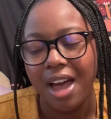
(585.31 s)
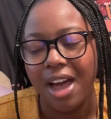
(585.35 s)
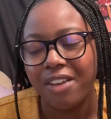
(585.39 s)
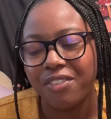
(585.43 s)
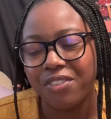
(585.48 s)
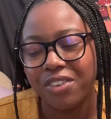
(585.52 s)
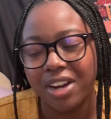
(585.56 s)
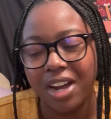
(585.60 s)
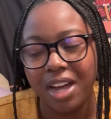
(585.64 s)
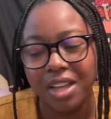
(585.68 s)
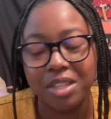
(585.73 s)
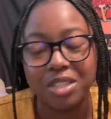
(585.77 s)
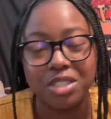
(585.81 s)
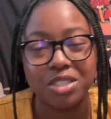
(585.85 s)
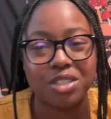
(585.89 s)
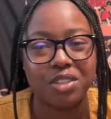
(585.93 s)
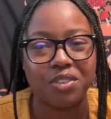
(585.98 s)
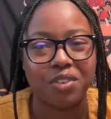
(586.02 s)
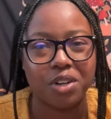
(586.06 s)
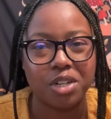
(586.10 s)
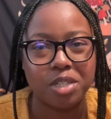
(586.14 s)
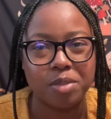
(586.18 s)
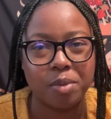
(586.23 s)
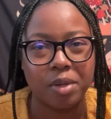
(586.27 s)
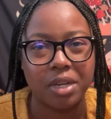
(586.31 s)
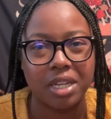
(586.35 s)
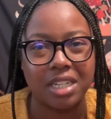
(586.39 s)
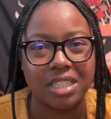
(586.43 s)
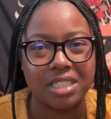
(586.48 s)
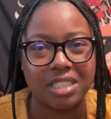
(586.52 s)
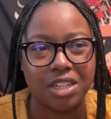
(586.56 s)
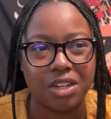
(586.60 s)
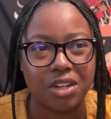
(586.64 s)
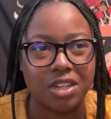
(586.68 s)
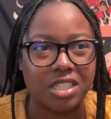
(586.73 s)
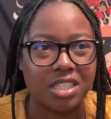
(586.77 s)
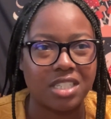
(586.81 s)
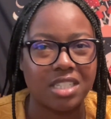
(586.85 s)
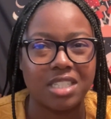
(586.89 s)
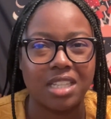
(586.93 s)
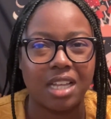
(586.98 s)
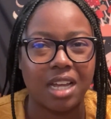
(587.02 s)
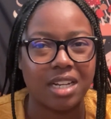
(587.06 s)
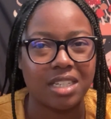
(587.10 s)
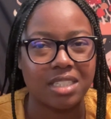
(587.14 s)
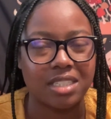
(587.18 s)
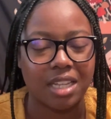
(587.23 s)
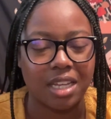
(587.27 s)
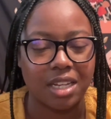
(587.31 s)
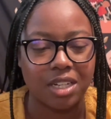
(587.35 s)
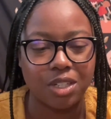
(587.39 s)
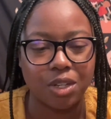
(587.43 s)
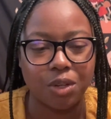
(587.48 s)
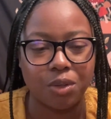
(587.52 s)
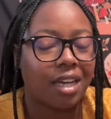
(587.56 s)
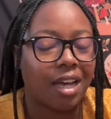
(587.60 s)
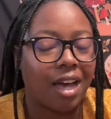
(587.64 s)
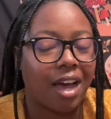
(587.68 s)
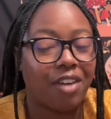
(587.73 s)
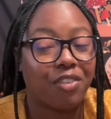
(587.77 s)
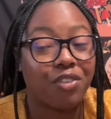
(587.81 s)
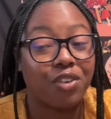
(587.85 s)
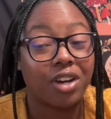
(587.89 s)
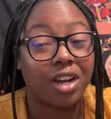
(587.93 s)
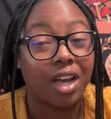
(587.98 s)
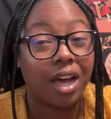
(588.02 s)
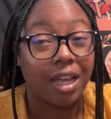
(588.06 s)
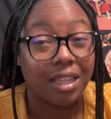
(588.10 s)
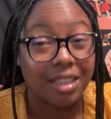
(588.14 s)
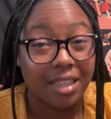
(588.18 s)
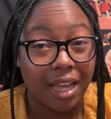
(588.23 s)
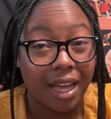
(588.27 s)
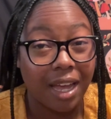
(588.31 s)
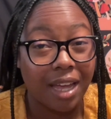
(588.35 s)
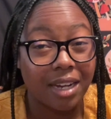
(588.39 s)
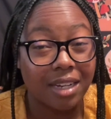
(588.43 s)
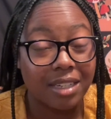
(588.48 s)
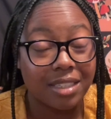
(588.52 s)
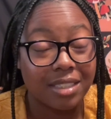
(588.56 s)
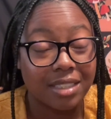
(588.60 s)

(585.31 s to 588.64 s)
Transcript: I forgot this is the first book in the series. It's not a standalone. I forgot that,